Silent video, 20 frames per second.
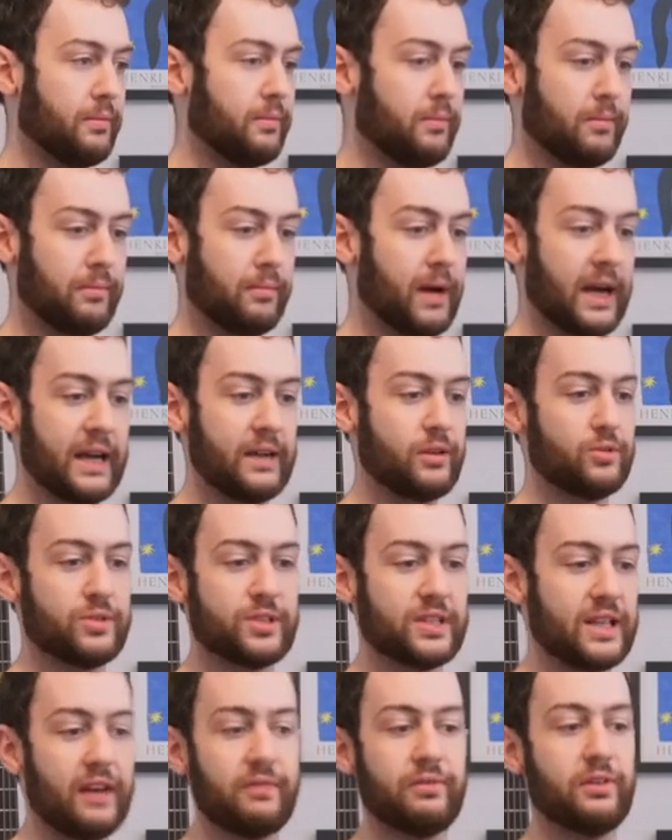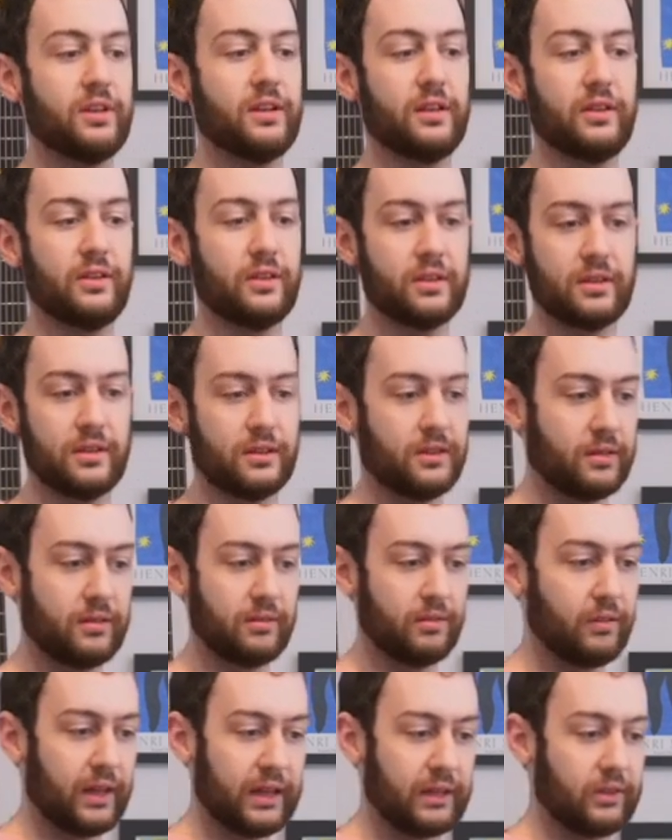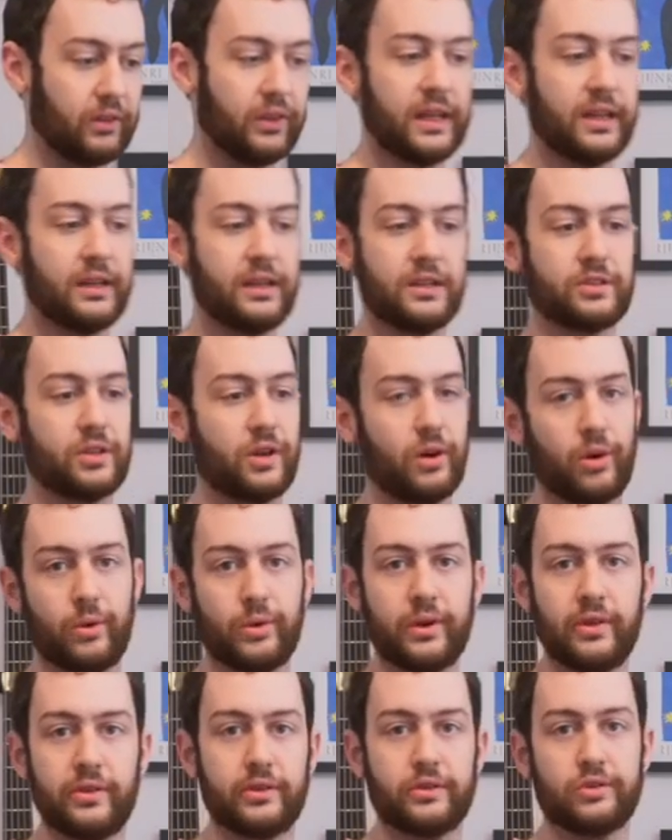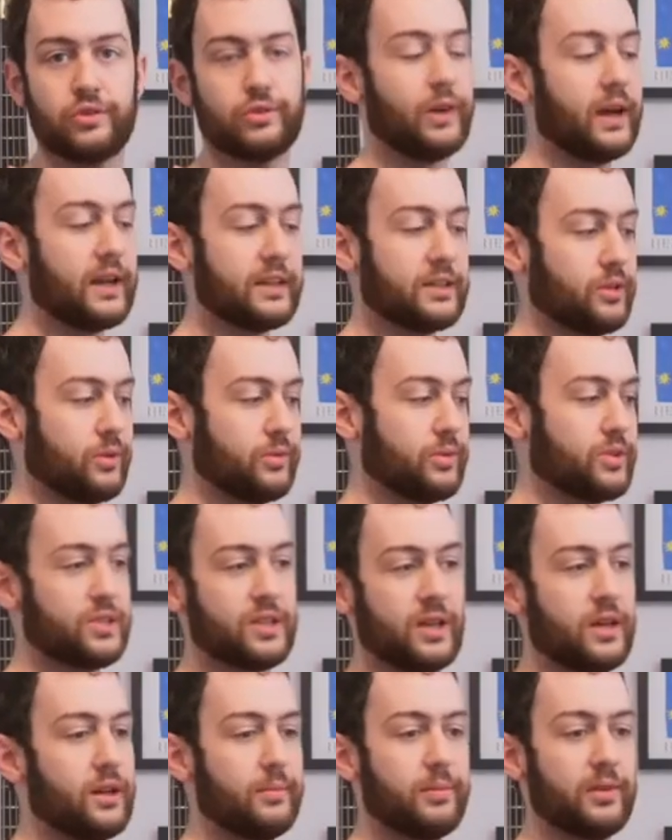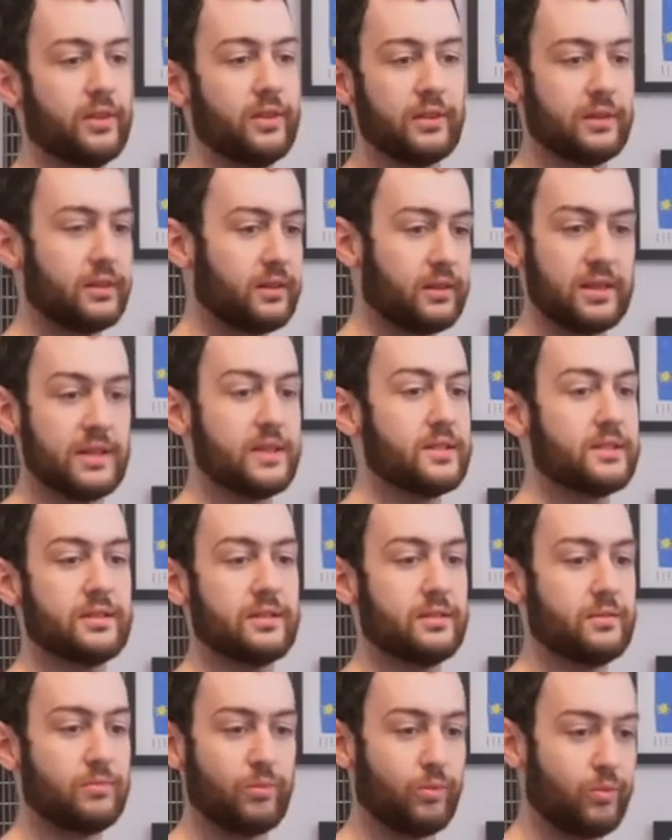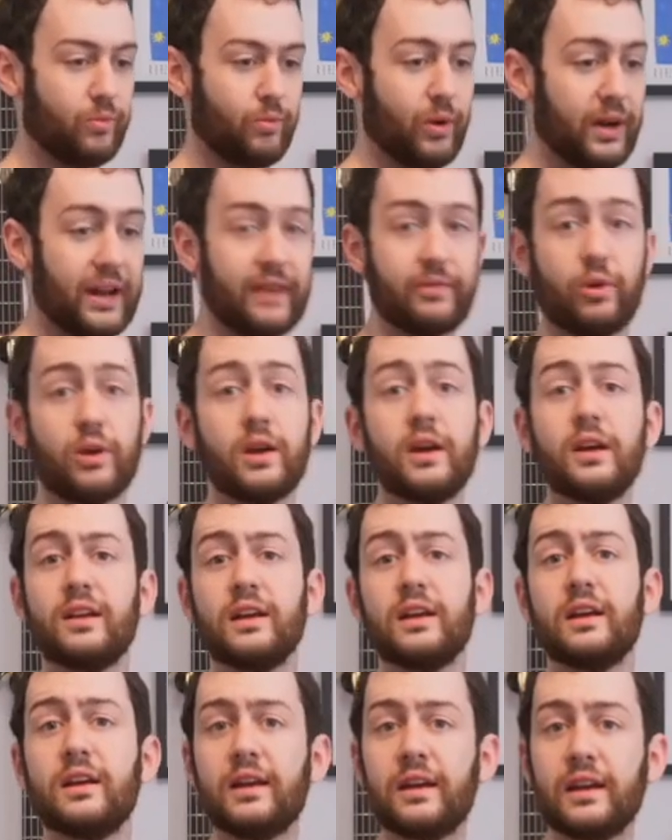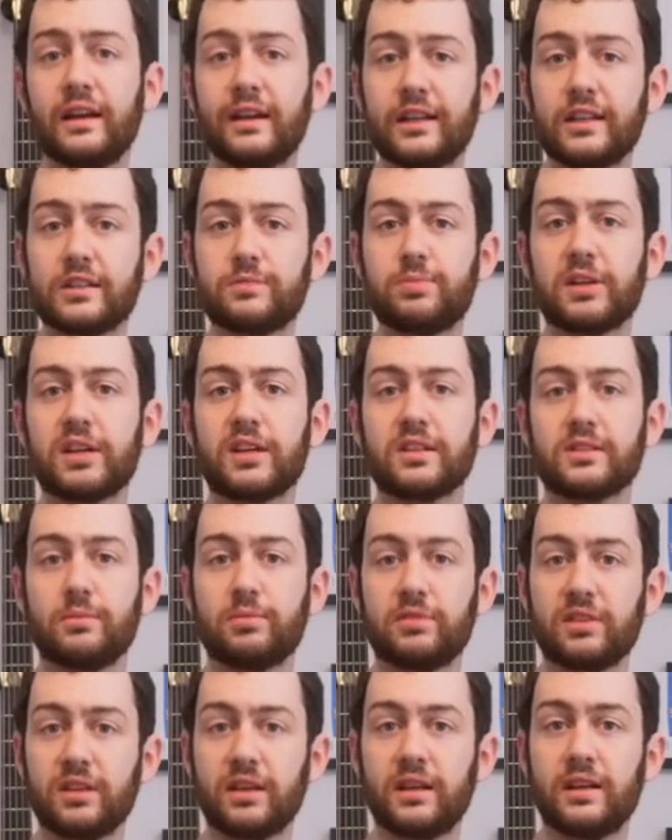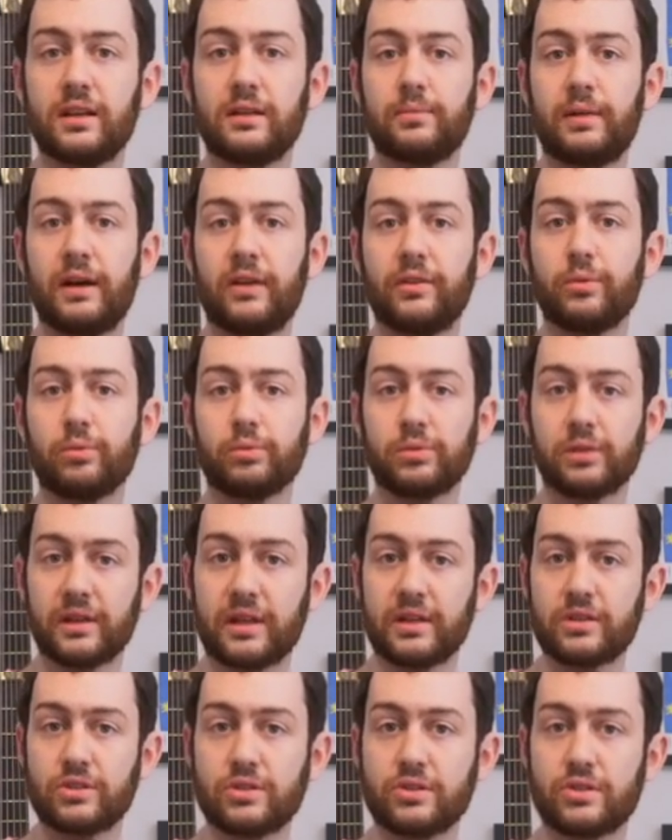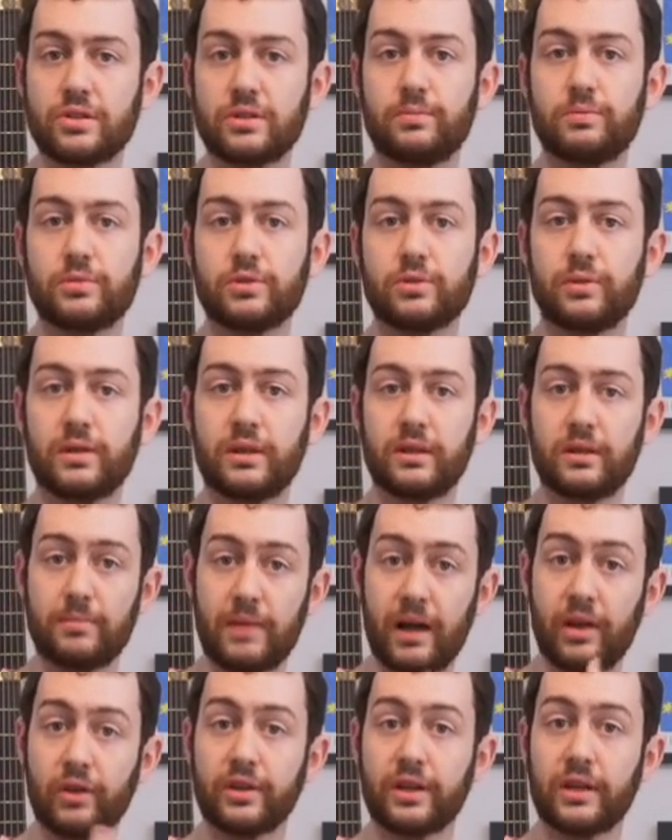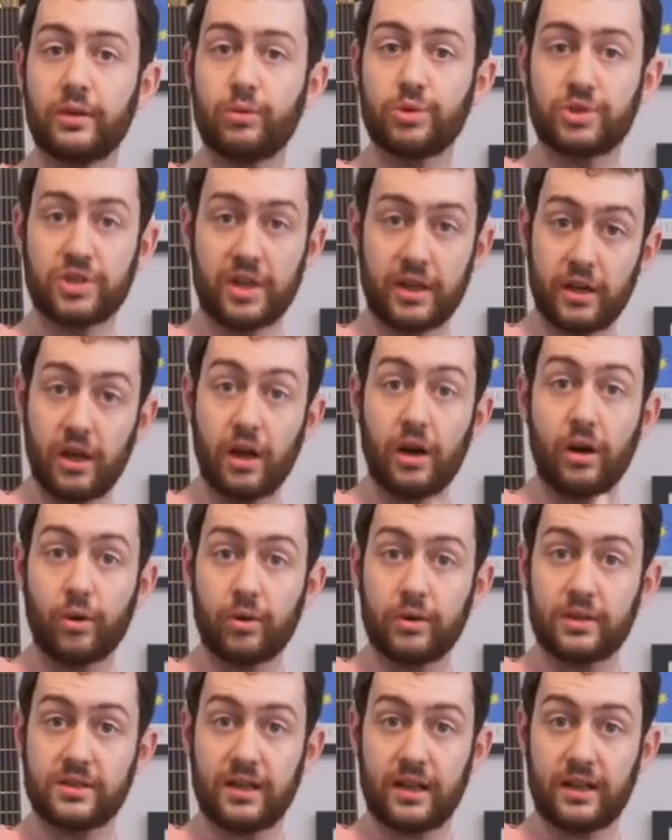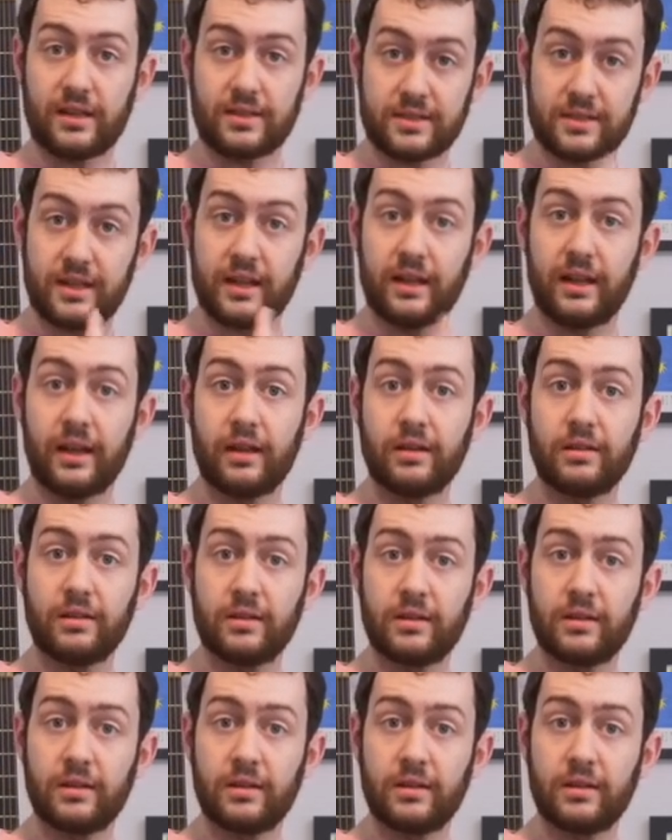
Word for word: minor seven and the like leading tone and the tritone sub and the this and whatever it's because I'm thinking about the relationship between the melody, which I know because I can sing it,